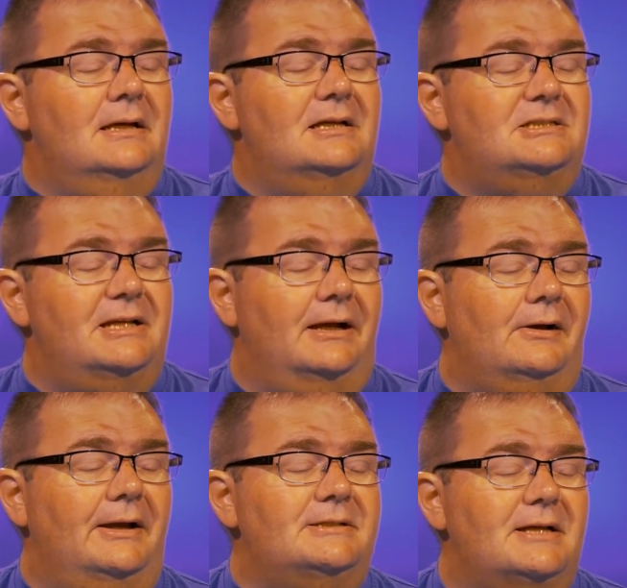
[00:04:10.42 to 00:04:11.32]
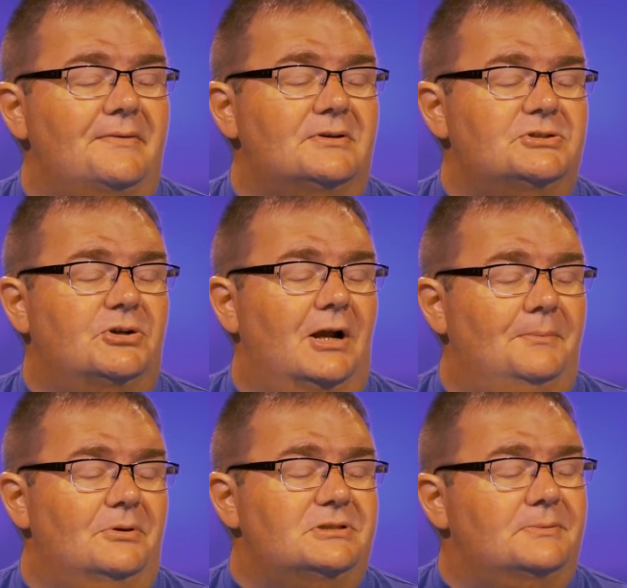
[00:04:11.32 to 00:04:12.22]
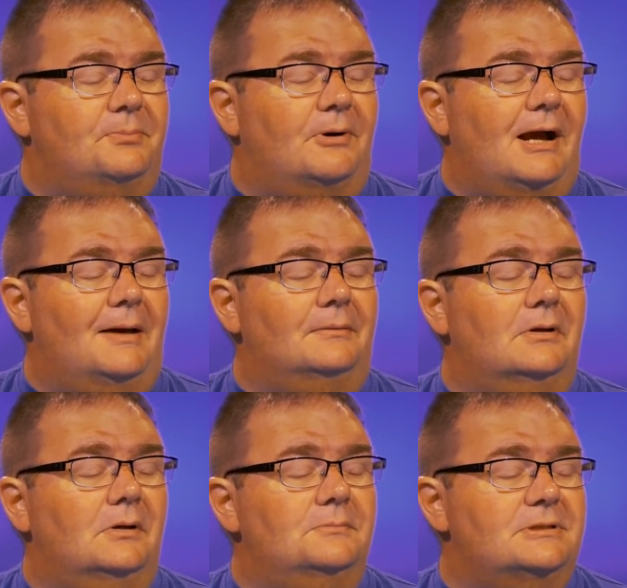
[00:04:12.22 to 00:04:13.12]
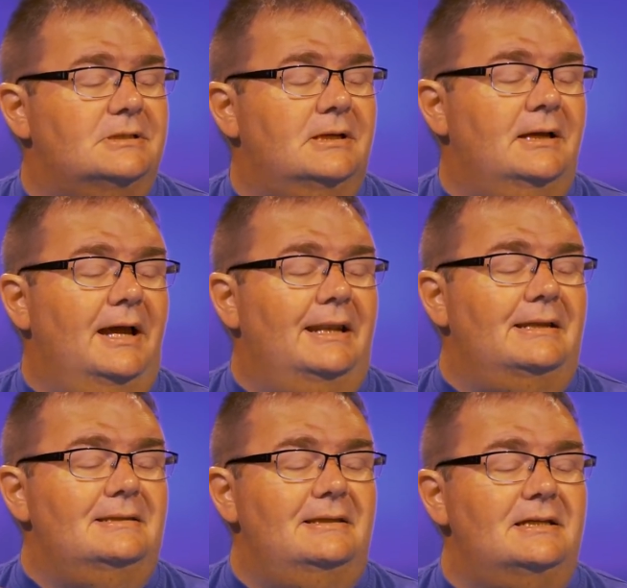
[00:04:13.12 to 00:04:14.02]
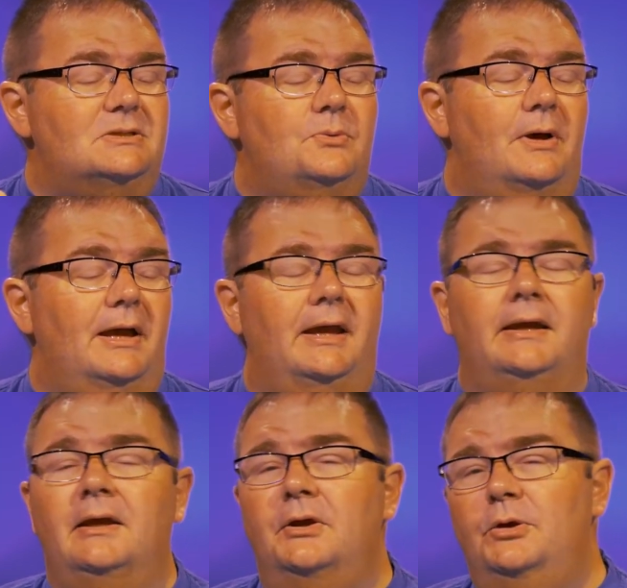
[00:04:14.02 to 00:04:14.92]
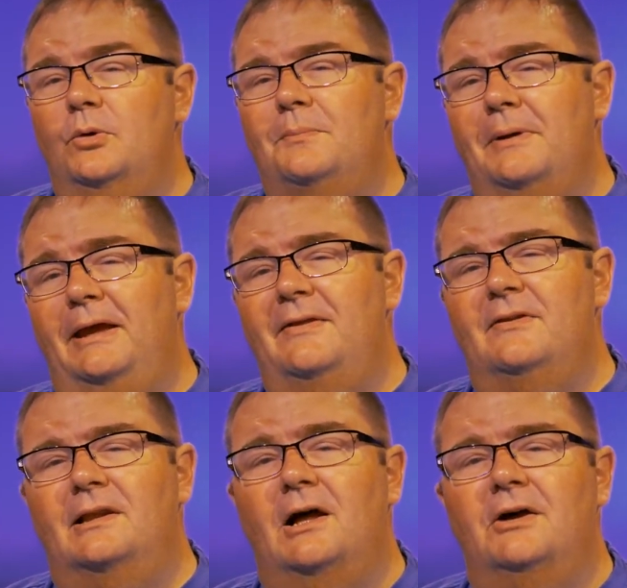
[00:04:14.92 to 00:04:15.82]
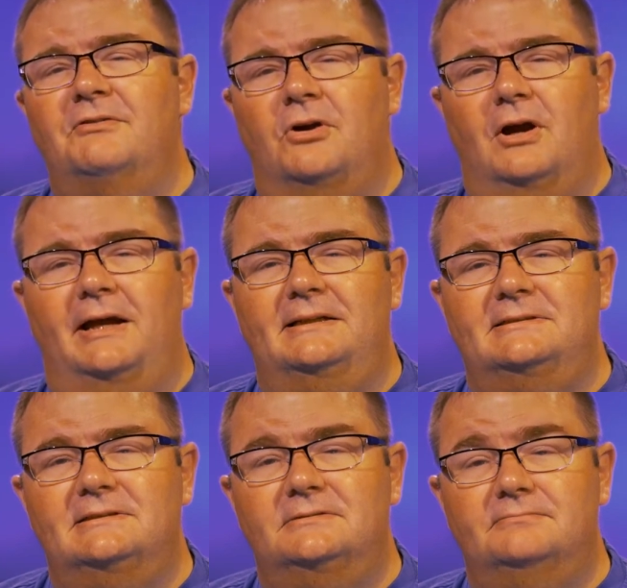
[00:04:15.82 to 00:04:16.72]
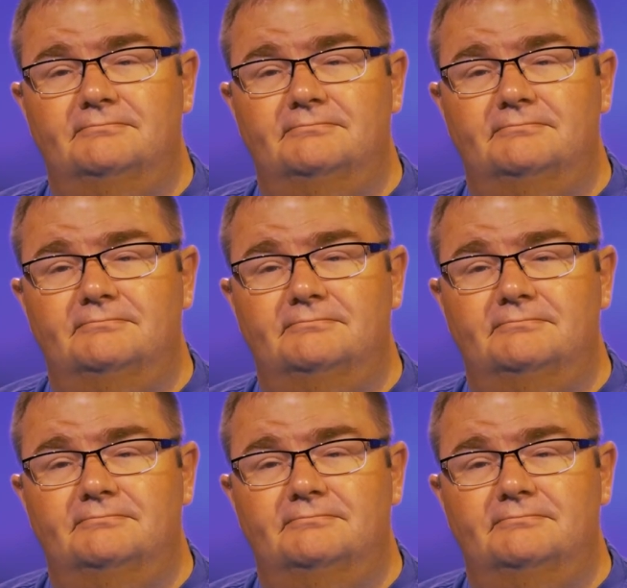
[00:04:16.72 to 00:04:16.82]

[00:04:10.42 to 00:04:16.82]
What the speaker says: share each other's troubles and problems, and in this way, you obey the law of Christ.